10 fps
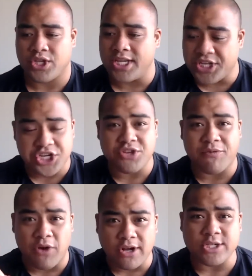It's just to
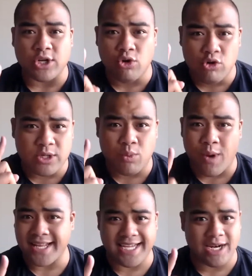focus on losing
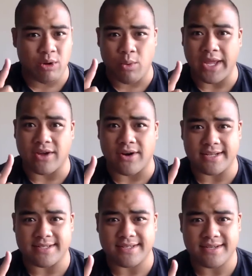1 kilo a week,
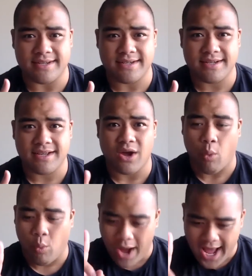guys.
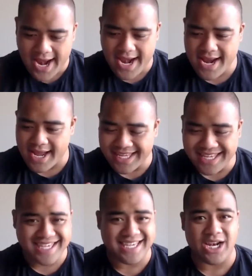1
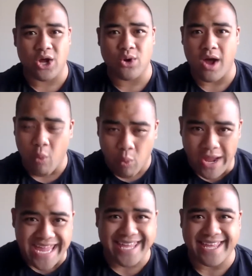kilo a
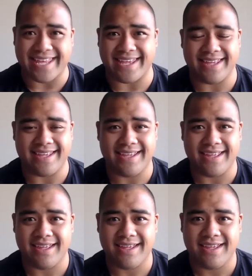week.
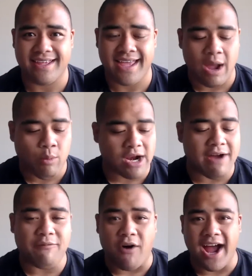And what
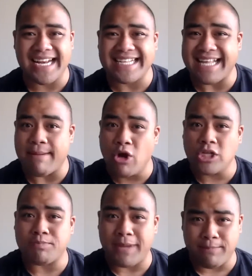I find is that
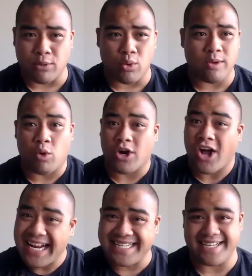most people, and what
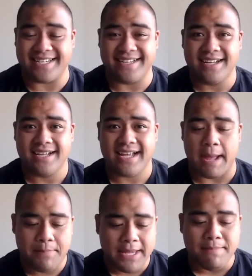I did,
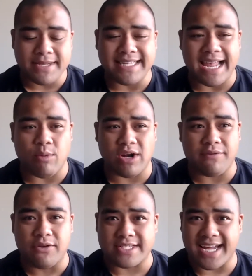a big mistake when I
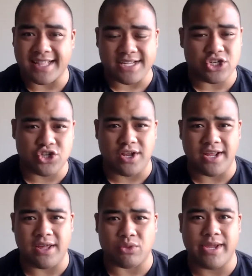first started this
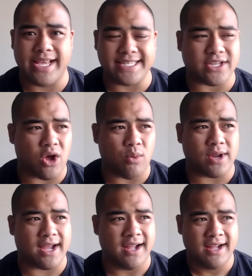journey 3 years ago,
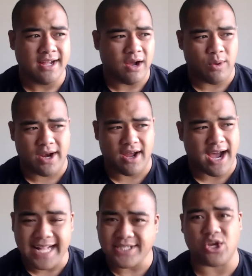when I
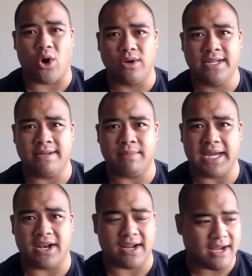had to go all in,
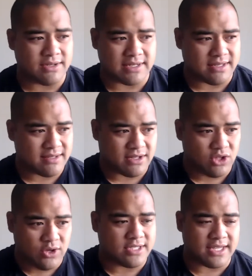man. Like, I was
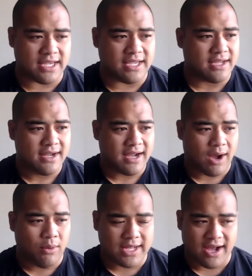losing, I
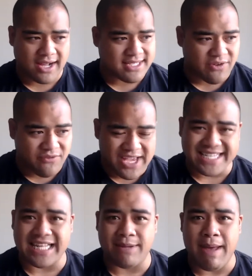was severe
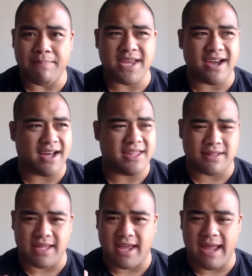sleep apnea. I think
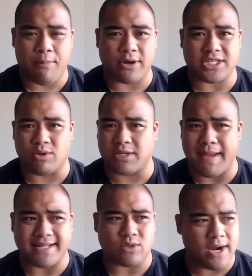the air pressure was
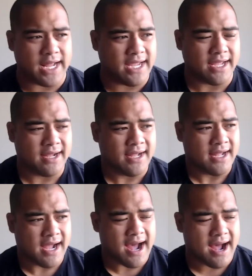about 20.
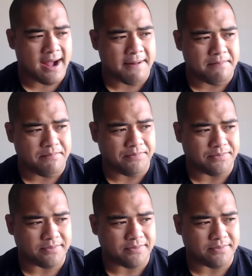I